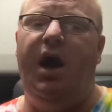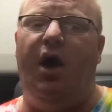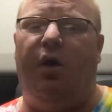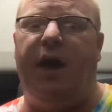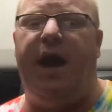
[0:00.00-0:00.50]

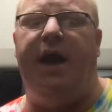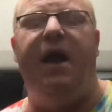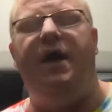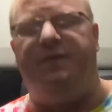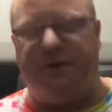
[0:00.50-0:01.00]
Okay?
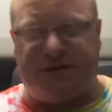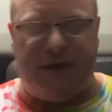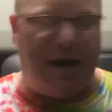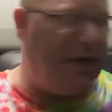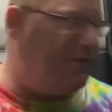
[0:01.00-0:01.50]
The
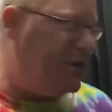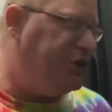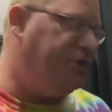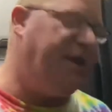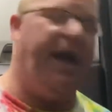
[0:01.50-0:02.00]
second
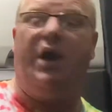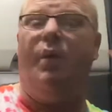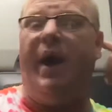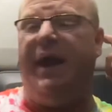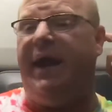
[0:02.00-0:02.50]
that you take
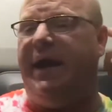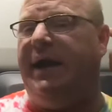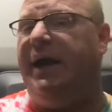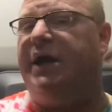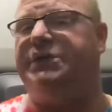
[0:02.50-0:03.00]
away
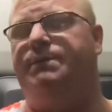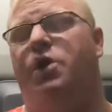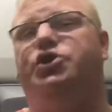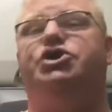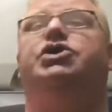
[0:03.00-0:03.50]
any exposure to